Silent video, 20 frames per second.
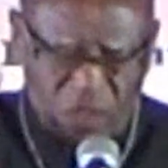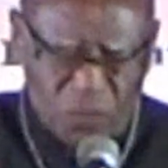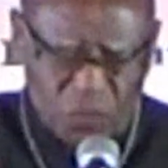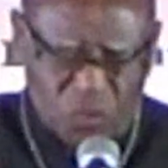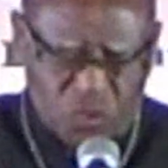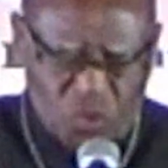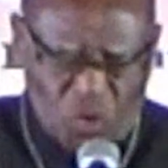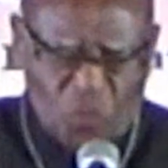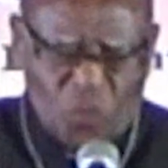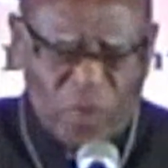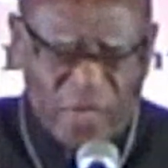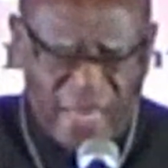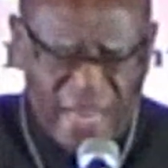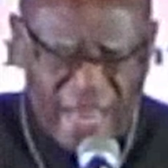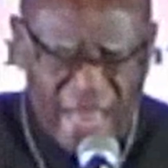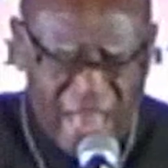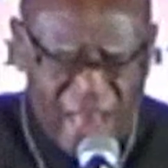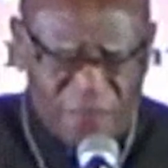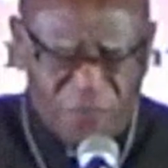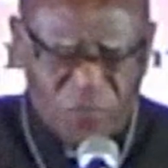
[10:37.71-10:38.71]
So we
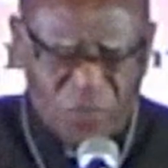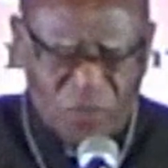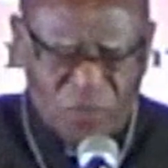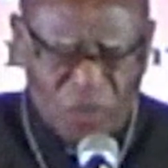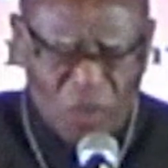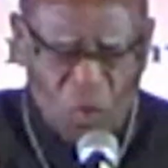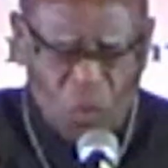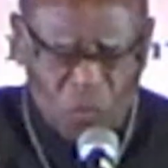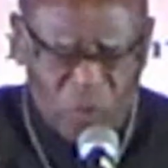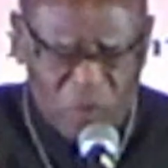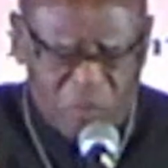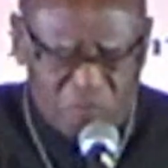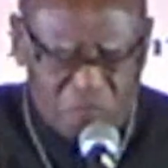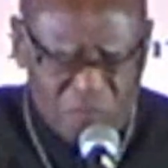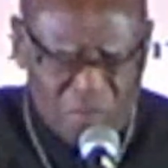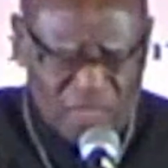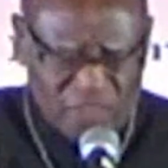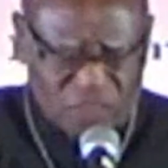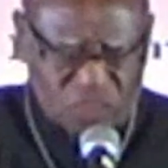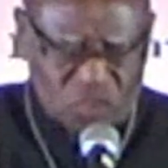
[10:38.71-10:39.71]
have to, we
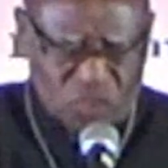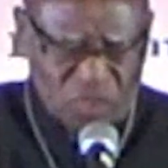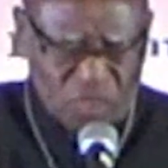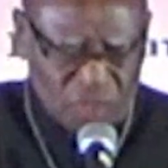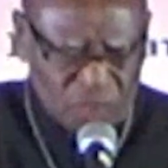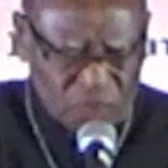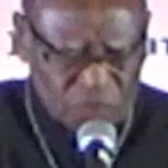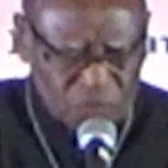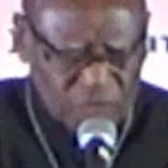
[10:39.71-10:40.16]
must.